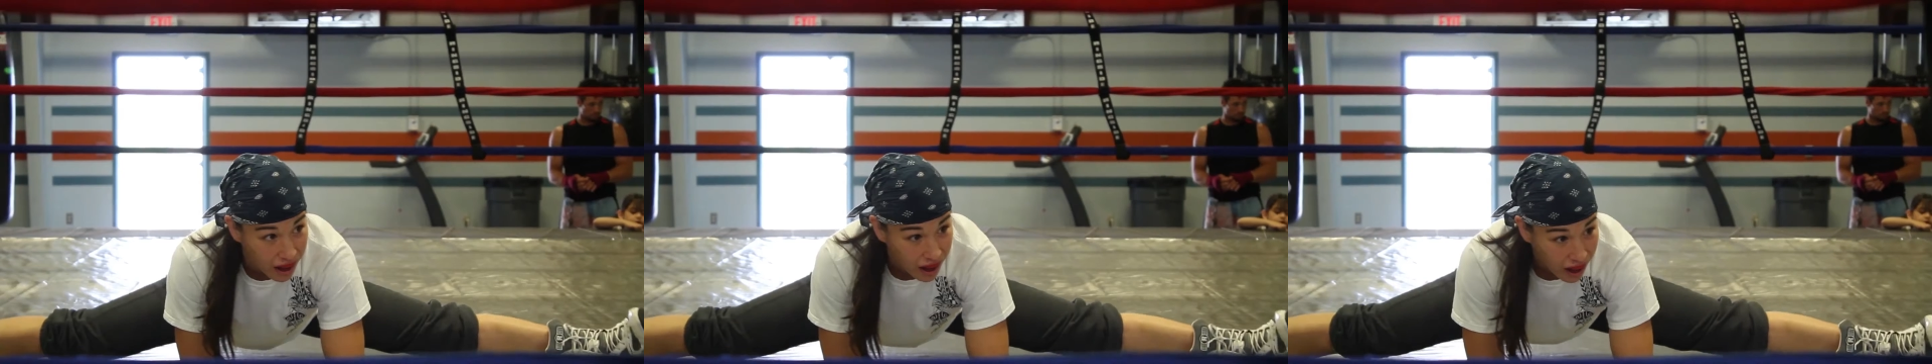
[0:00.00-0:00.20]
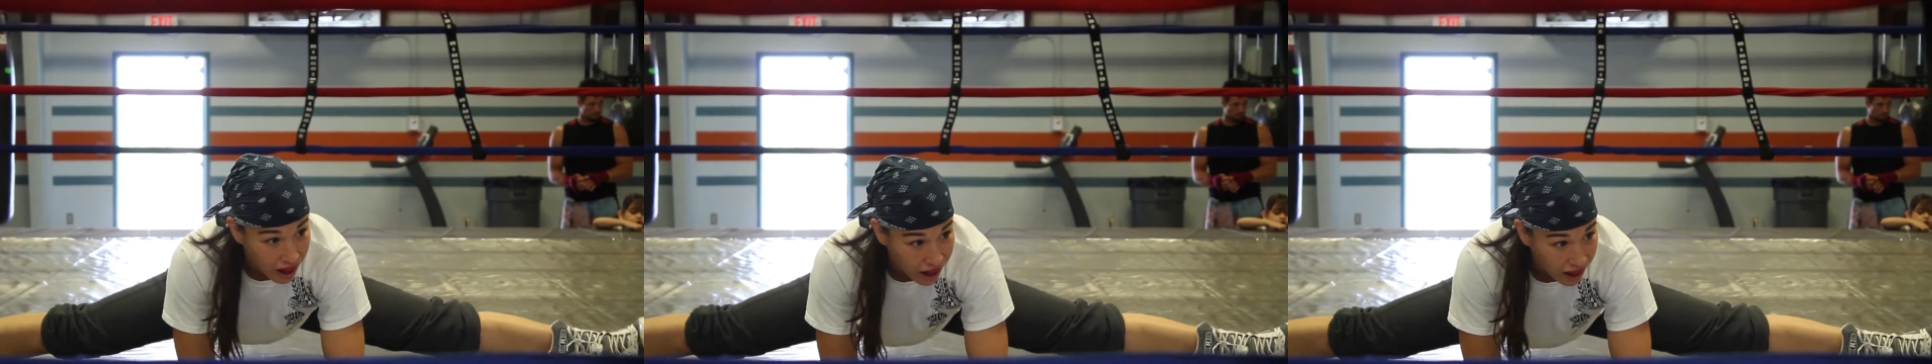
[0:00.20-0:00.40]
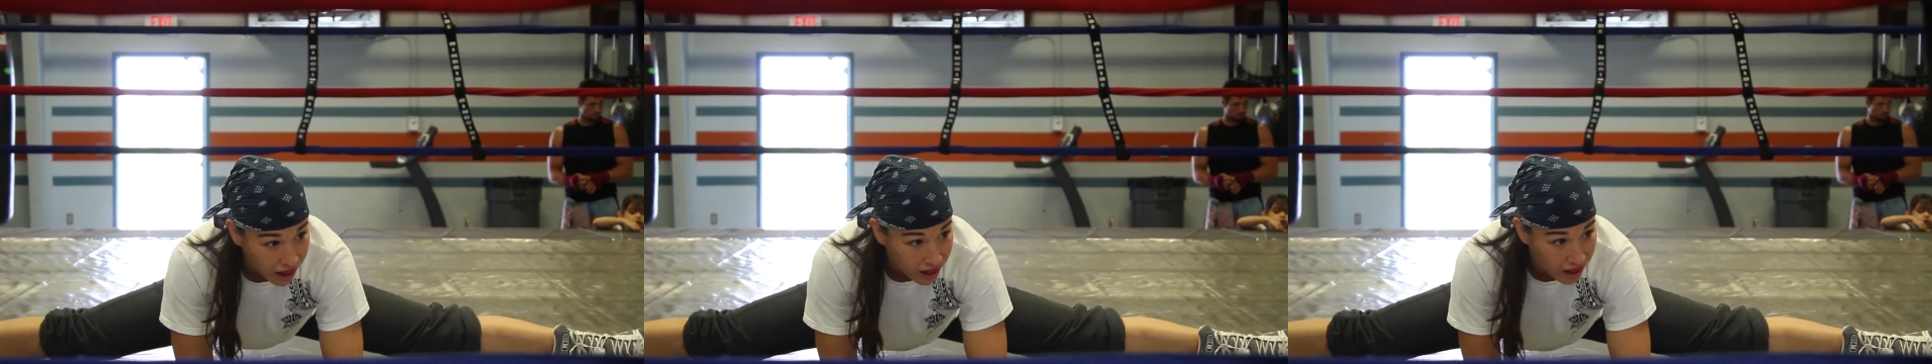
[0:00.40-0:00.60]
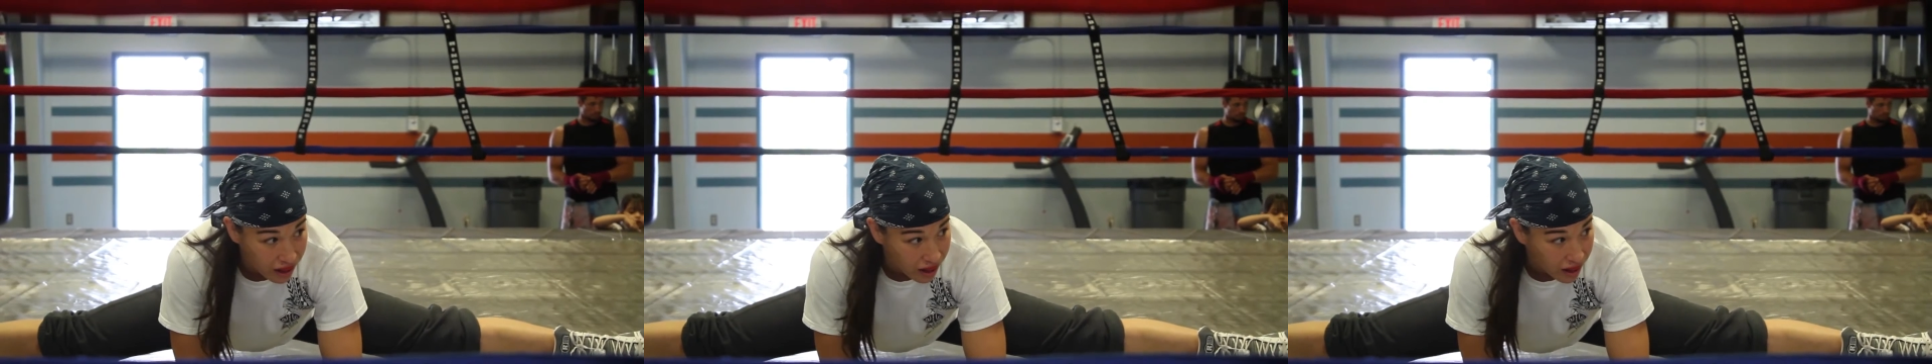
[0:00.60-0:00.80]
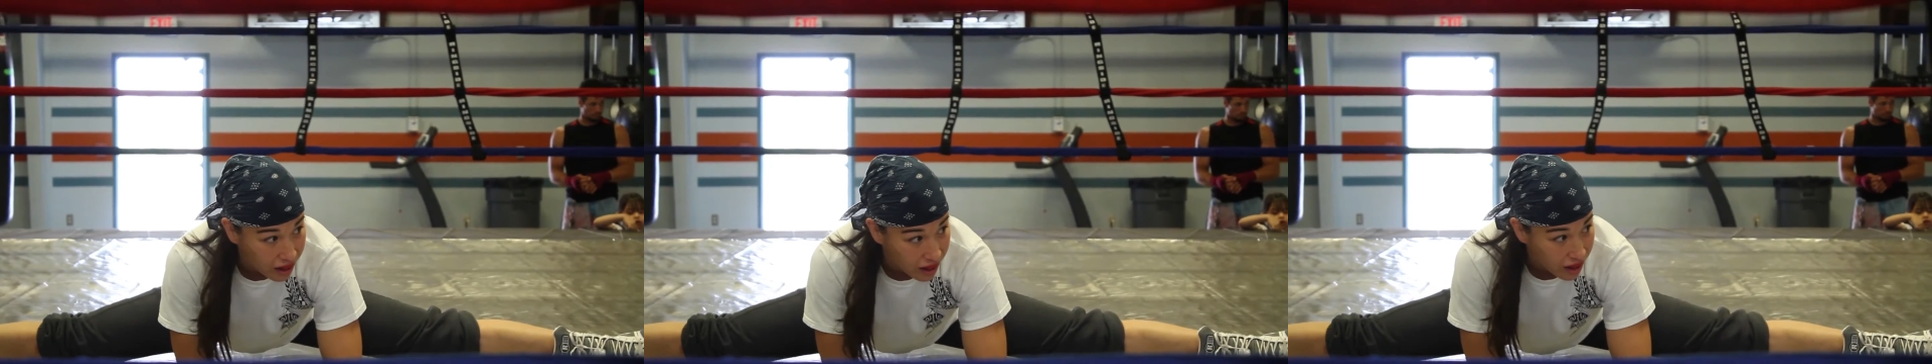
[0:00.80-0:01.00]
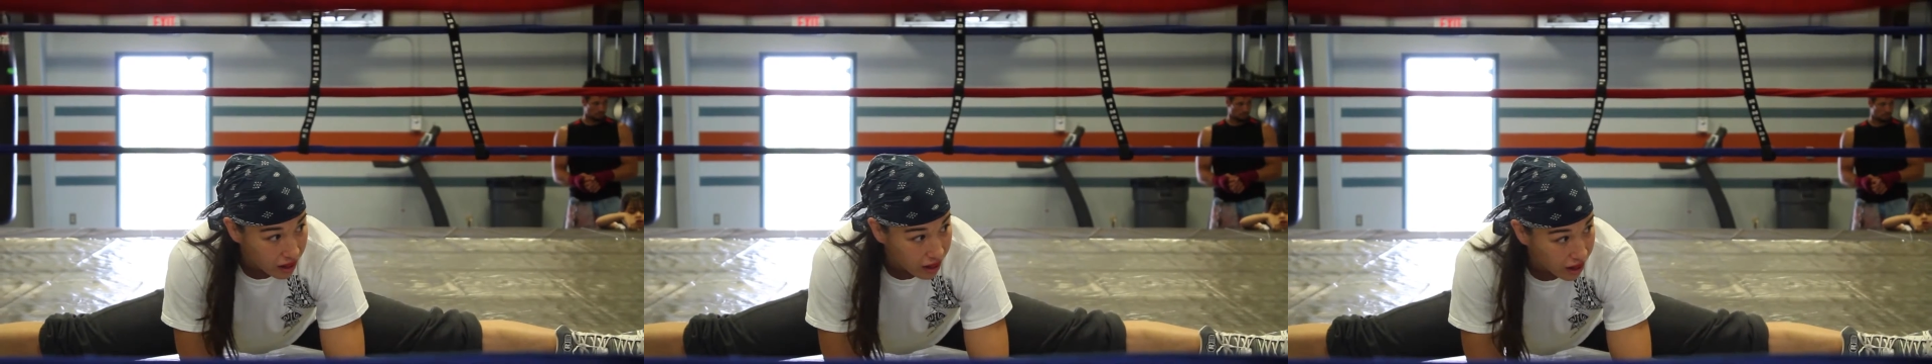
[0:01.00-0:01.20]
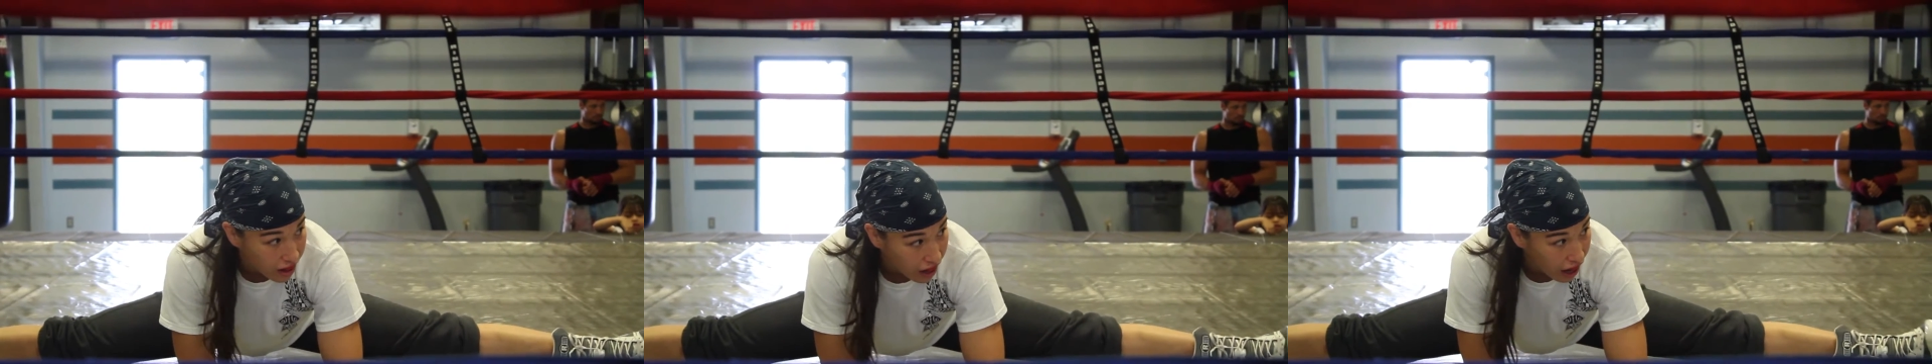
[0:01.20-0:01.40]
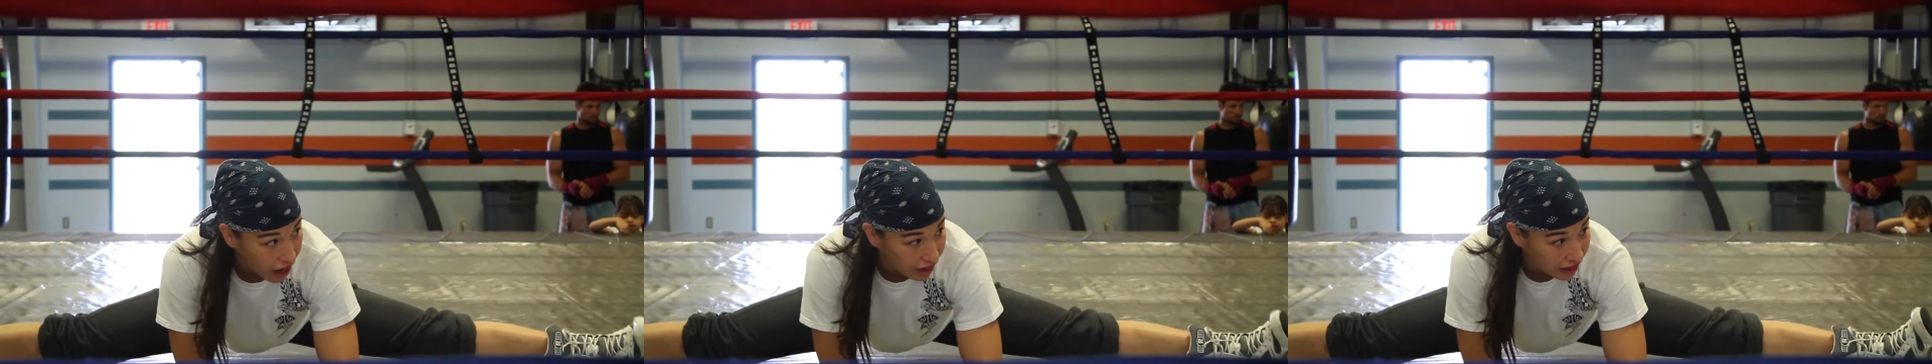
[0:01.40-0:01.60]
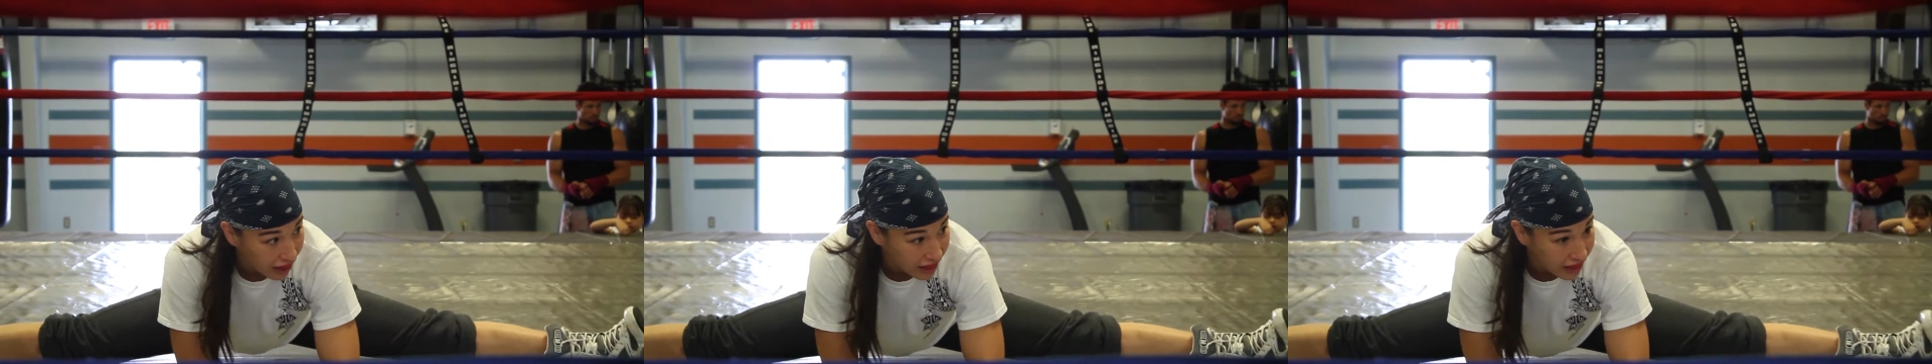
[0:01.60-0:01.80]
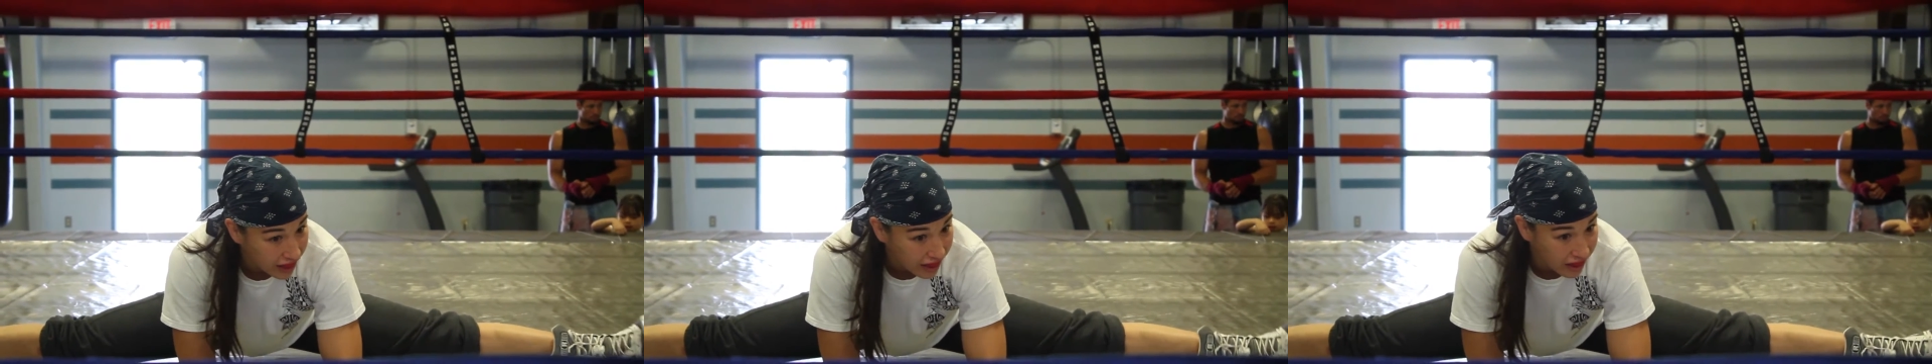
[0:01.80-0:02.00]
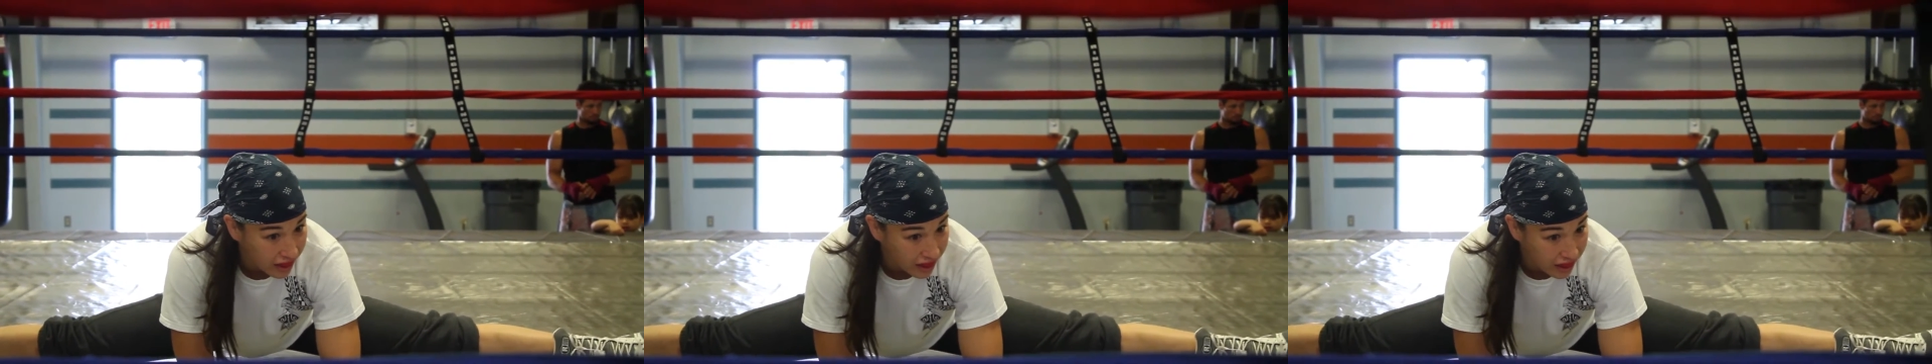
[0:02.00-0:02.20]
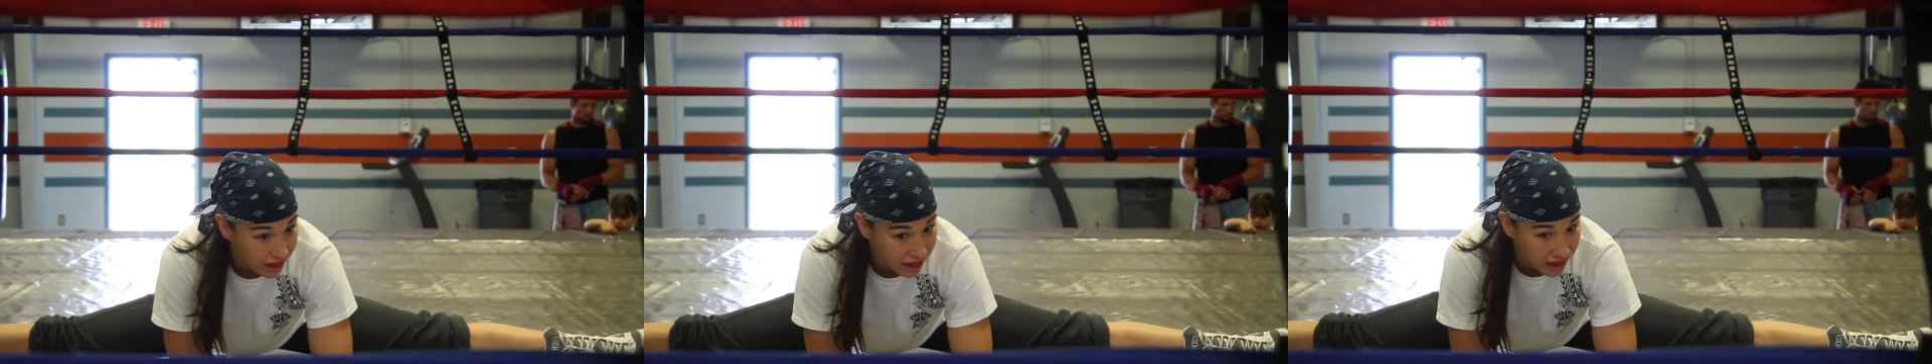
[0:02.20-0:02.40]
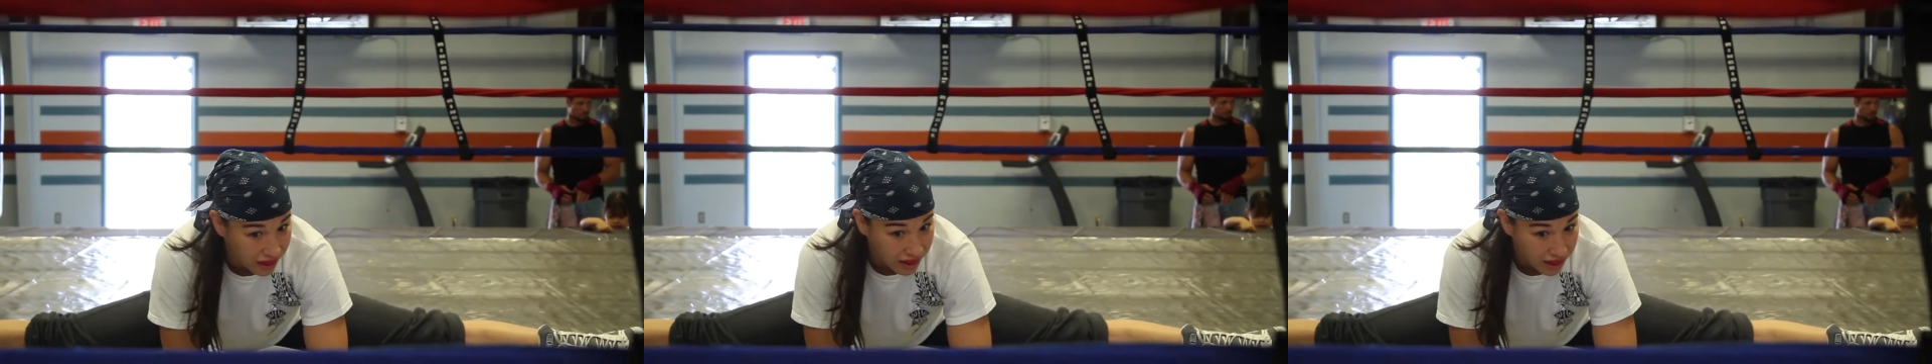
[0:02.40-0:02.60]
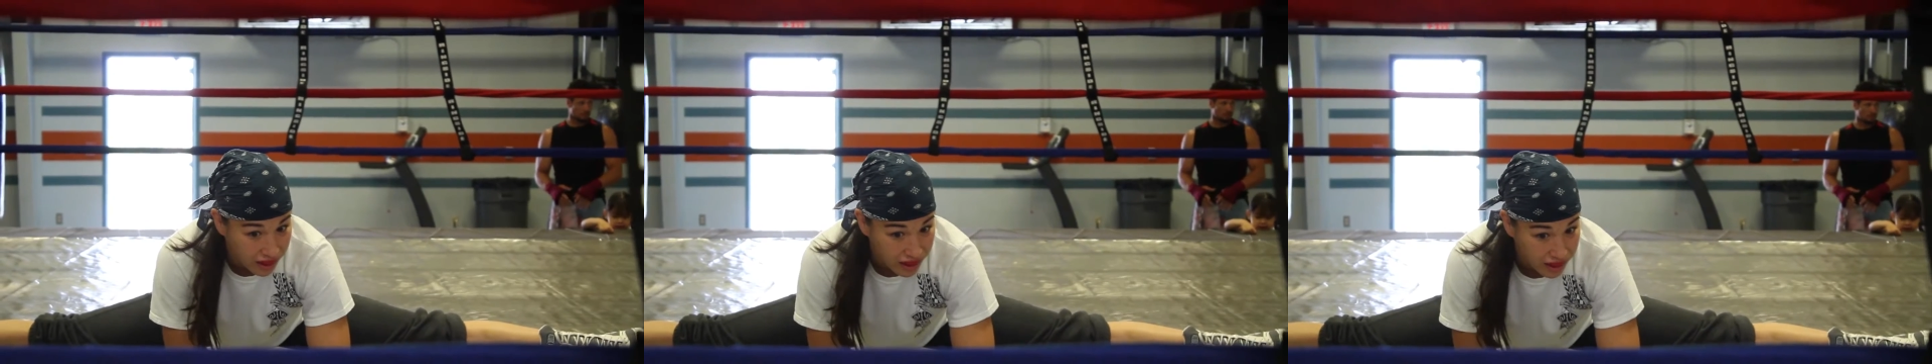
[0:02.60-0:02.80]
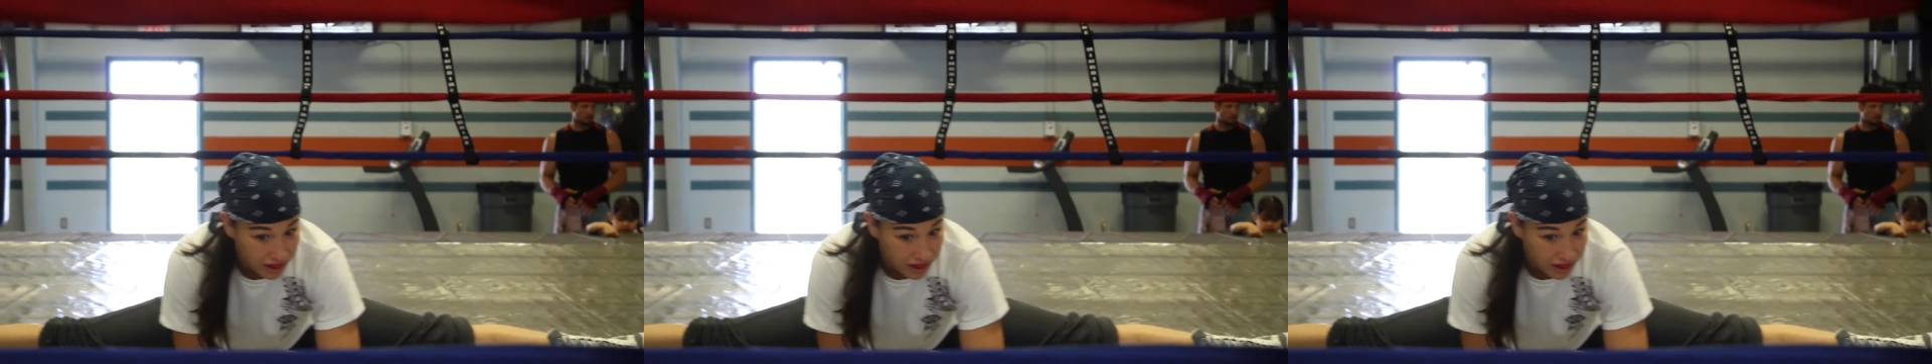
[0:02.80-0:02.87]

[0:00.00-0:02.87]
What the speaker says: A typical day of training for a world championship